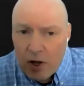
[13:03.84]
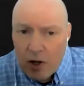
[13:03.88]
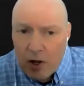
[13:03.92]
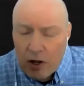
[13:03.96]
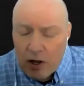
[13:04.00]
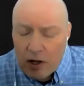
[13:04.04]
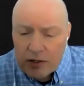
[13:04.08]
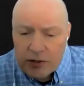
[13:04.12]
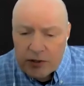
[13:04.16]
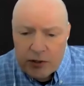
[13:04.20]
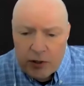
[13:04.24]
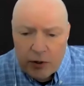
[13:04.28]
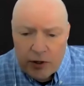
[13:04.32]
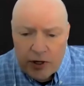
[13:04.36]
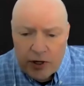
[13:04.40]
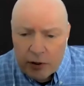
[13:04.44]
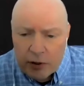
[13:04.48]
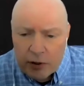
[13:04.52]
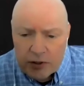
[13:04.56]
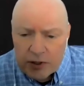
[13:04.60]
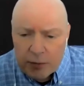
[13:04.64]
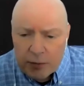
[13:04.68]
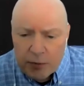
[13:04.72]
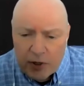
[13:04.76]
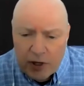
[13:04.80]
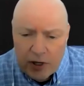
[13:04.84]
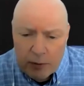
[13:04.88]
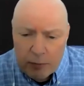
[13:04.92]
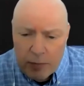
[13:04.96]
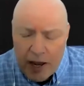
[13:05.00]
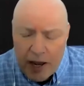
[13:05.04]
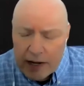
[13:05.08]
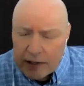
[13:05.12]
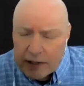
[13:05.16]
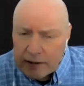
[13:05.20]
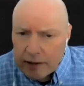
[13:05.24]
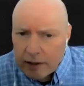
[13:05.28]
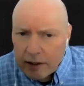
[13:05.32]
Also, you don't typically
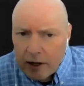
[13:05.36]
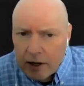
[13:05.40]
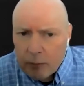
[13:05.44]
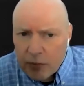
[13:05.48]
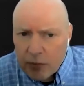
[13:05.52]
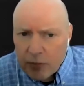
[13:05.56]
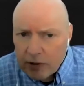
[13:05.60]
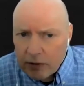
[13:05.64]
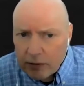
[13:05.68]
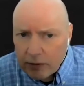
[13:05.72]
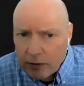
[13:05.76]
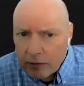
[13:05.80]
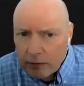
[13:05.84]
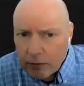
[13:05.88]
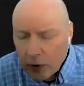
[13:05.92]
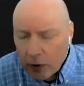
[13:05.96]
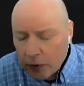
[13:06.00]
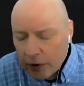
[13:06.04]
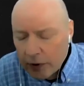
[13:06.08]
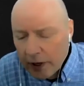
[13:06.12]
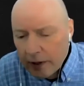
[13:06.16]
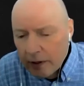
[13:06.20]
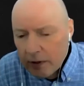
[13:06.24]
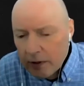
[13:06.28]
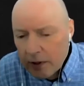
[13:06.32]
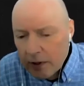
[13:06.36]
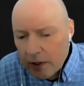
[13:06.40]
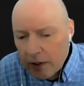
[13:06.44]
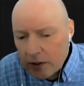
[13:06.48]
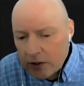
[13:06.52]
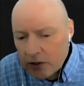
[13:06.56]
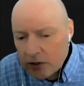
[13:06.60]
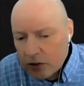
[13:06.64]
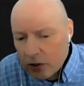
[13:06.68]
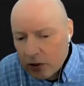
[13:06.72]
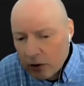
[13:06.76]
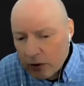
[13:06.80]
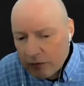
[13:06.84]
back that up either. Okay,
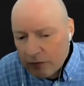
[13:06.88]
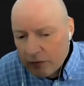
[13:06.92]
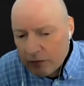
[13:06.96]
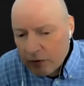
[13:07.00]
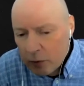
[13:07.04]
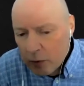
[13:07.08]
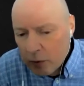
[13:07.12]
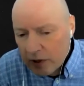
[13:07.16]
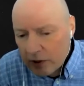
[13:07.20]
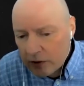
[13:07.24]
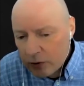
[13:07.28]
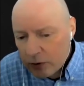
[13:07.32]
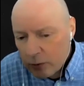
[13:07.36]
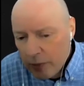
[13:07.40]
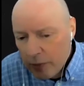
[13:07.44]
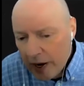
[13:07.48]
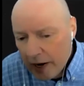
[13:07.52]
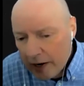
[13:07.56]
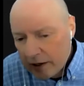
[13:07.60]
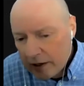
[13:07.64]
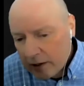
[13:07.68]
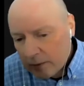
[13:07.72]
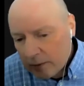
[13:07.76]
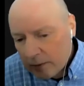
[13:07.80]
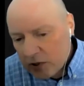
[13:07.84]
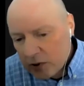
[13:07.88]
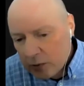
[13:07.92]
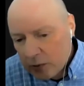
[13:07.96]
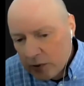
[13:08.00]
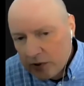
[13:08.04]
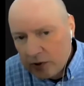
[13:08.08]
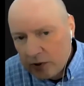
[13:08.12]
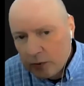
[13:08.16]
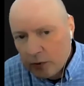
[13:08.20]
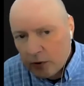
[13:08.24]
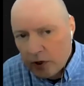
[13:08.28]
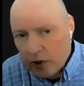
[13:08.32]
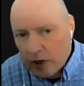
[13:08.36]
so if you want to do backups, you would
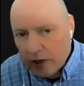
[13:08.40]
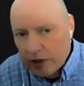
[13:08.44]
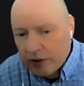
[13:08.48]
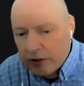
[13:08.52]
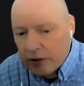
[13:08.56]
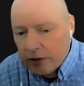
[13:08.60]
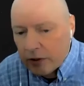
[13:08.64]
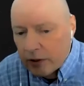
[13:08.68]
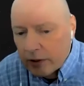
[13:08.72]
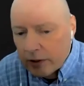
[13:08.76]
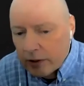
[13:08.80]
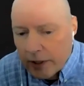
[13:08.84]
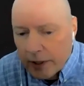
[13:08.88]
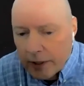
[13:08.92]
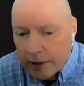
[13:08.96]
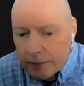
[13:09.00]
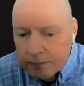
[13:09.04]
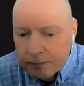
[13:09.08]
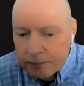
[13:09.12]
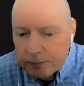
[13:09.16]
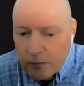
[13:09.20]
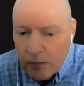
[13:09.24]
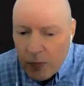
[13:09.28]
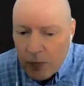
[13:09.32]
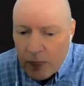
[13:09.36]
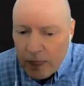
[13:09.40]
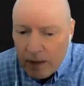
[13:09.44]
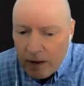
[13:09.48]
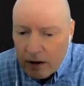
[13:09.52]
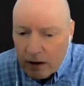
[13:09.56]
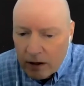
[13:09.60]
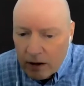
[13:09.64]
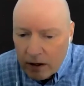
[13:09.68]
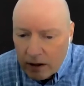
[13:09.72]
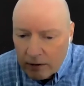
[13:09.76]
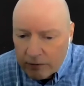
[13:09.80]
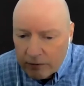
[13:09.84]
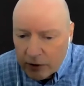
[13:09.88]
do it on your
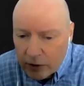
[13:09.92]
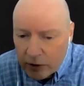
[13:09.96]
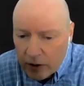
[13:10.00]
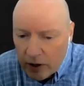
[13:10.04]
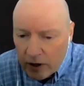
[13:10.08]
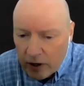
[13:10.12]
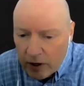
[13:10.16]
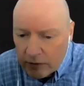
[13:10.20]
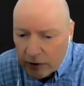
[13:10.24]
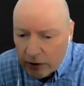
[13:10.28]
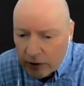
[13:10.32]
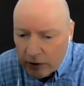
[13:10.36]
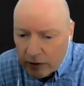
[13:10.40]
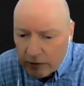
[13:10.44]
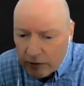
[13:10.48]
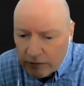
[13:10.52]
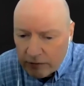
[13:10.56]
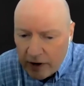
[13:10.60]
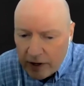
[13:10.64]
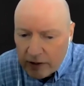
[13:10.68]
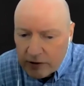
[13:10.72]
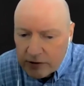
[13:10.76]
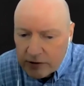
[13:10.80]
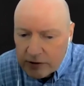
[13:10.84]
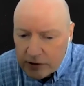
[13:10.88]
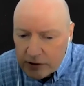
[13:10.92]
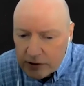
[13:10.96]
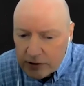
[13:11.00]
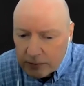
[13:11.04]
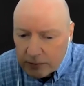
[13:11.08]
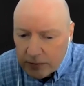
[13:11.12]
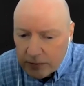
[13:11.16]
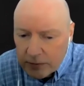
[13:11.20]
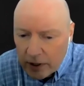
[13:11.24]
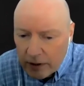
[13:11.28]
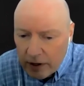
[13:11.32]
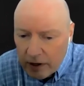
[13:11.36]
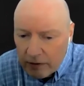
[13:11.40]
of your file system
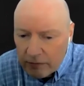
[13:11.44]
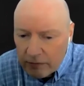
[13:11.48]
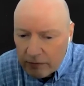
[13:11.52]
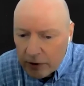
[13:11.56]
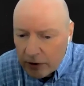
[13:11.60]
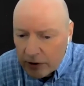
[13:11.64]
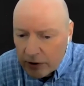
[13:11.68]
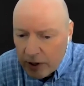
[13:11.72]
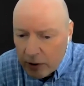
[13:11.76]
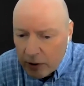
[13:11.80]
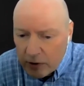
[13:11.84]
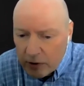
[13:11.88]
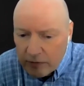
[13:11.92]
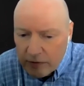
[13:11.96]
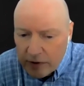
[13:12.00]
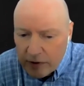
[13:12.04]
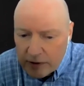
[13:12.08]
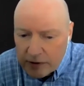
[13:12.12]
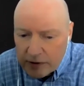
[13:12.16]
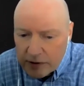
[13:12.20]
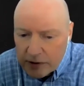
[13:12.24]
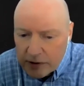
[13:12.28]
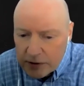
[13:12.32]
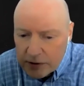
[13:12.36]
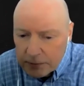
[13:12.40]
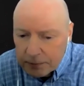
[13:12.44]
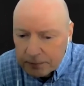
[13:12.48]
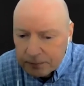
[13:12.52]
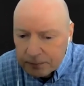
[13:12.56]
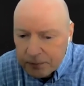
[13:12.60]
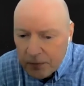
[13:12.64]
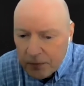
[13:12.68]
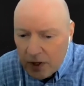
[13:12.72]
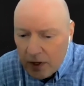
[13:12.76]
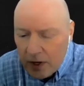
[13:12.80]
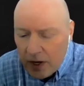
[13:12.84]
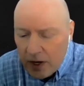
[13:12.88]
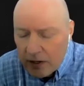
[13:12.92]
of your network file system.
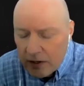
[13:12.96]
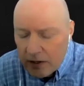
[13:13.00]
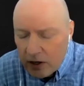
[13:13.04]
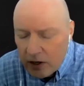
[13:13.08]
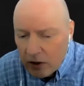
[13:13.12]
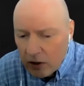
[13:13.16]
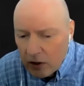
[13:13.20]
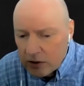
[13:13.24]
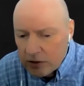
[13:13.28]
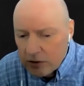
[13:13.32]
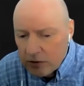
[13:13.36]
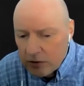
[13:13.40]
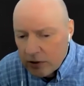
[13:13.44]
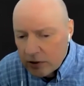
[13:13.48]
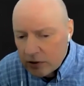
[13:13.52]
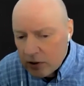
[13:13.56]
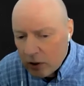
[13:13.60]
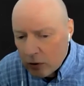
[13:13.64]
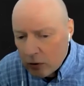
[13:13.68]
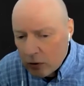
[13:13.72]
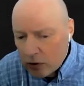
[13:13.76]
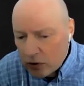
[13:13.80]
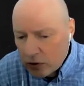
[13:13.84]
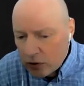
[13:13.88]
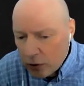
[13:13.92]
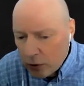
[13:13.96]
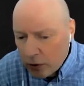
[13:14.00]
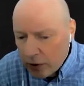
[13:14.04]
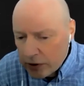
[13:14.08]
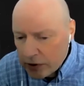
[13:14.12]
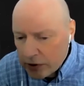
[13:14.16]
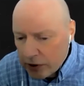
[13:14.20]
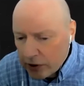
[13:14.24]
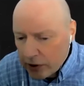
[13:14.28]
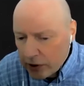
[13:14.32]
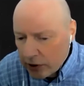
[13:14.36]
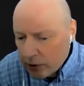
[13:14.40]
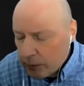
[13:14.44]
And then also there's local
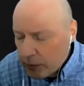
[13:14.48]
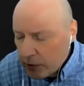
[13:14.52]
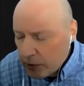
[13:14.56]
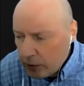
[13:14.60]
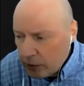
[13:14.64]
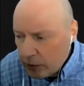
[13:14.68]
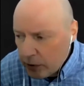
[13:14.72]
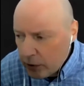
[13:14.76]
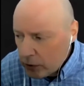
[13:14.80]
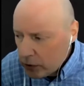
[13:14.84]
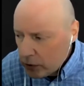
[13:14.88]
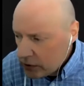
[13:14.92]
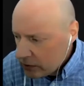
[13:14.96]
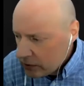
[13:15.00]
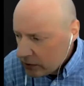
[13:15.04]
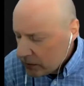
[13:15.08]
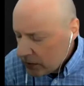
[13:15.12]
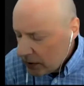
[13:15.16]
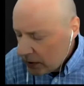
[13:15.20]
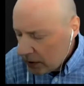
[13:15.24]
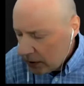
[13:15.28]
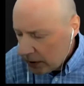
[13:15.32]
storage on your compute nodes.